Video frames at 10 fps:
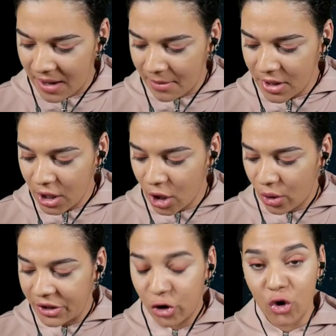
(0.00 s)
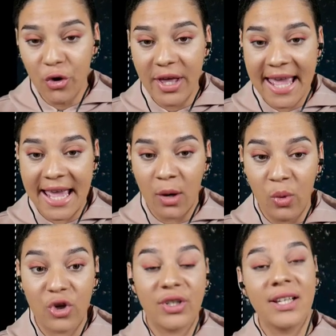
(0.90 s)
I'm going to go Control A,
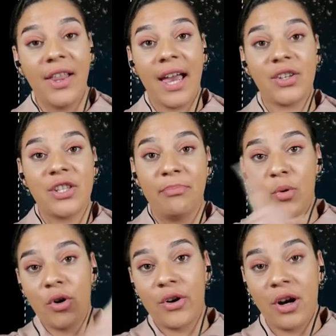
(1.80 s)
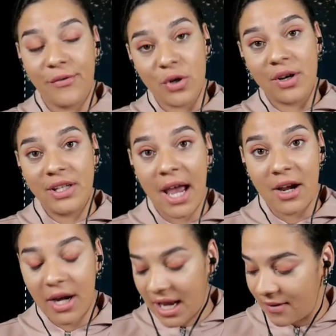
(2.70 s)
which selects the border of your
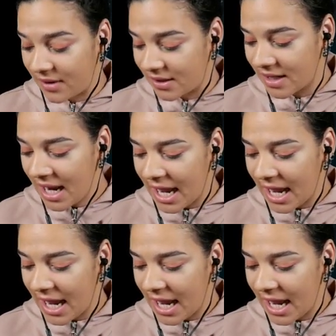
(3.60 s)
entire canvas,